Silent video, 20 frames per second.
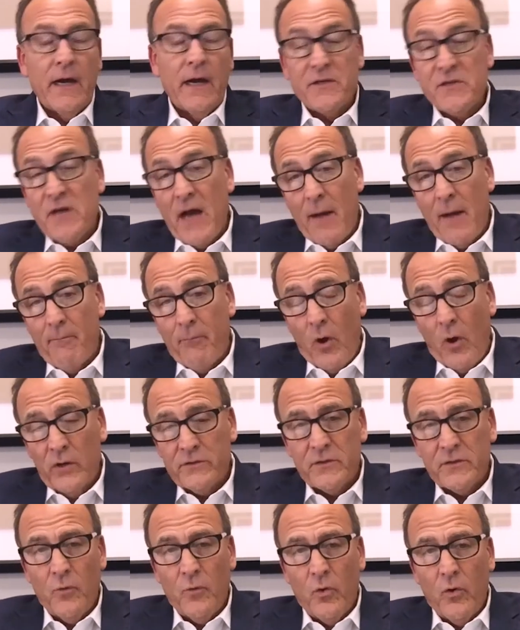Tom
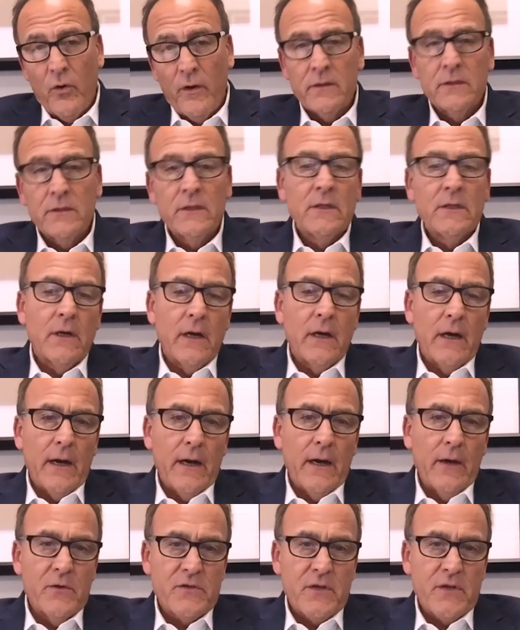Baltimore,
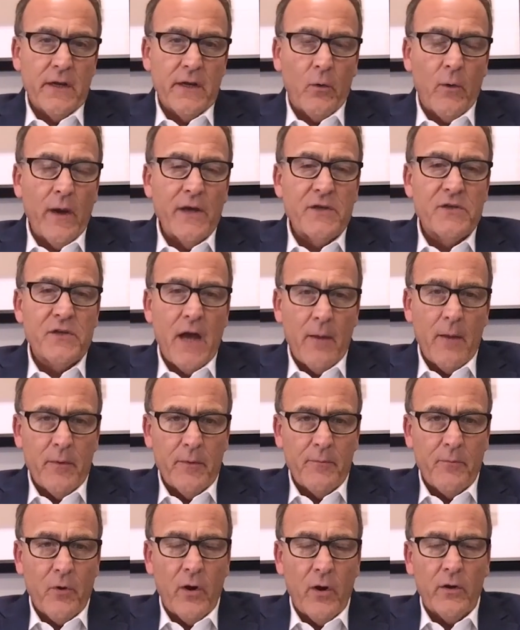who's done a great job
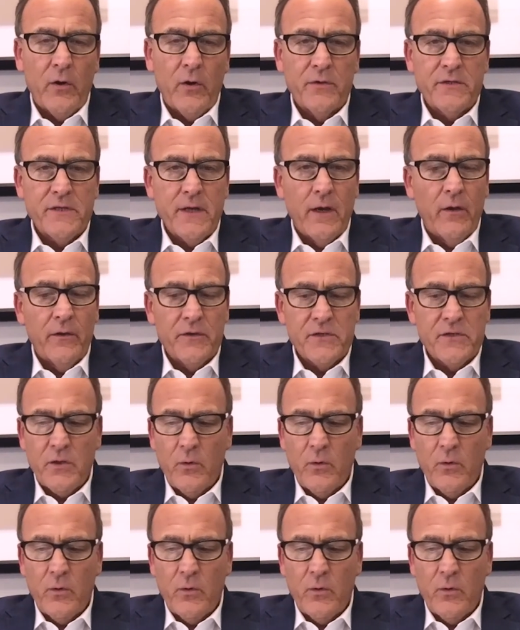at Park Hotels.